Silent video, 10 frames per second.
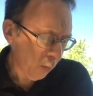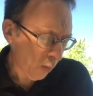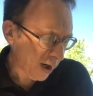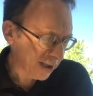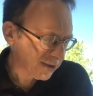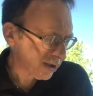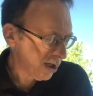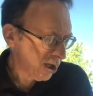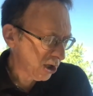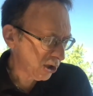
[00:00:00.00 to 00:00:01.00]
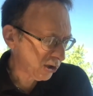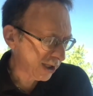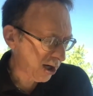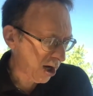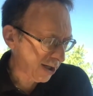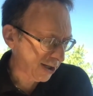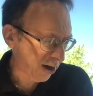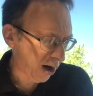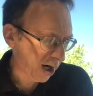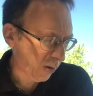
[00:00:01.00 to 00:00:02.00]
Once, early on in
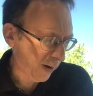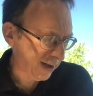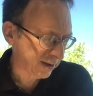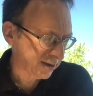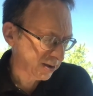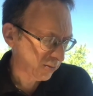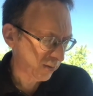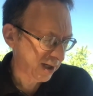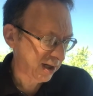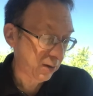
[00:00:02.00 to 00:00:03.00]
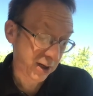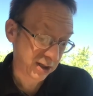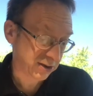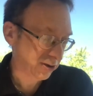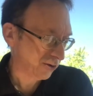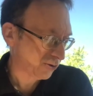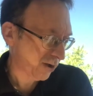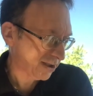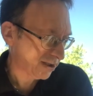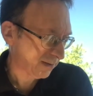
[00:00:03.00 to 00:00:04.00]
our acquaintance, when he still
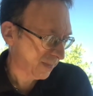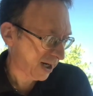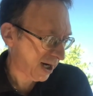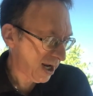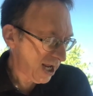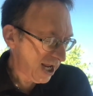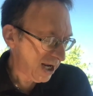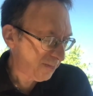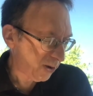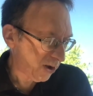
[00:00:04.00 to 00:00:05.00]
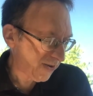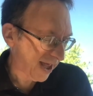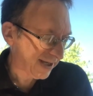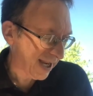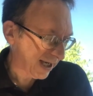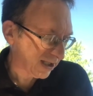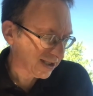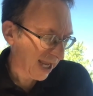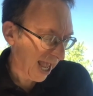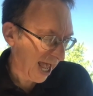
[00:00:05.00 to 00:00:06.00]
trusted me, he pulled that
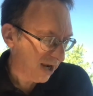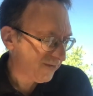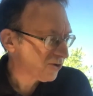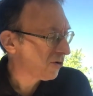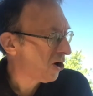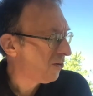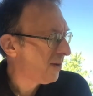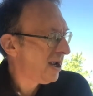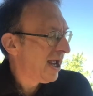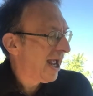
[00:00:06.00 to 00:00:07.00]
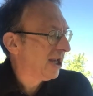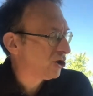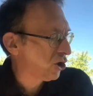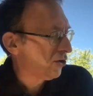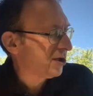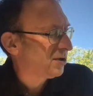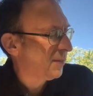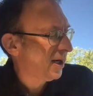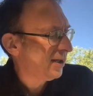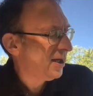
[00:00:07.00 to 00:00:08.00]
necklace out of his robe and showed it to me.
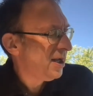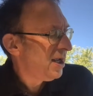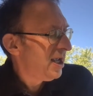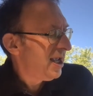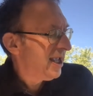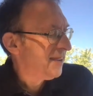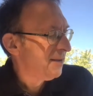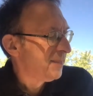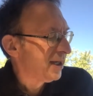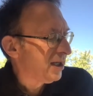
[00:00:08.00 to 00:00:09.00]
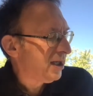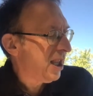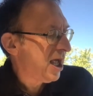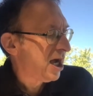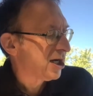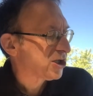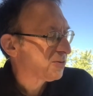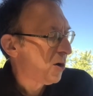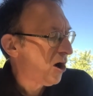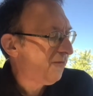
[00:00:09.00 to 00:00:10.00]
In the middle hung a
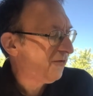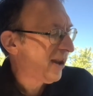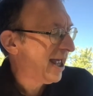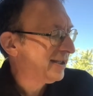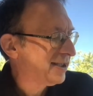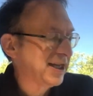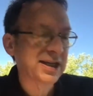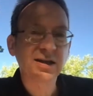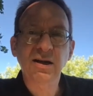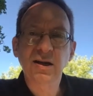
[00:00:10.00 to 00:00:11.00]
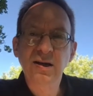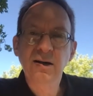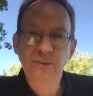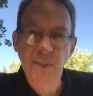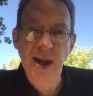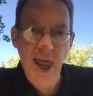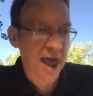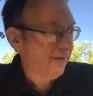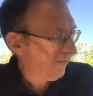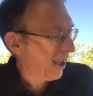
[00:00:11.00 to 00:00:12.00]
small flat disc made
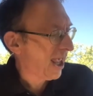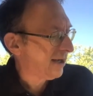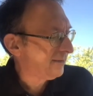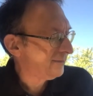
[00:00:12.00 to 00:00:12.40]
out of lead.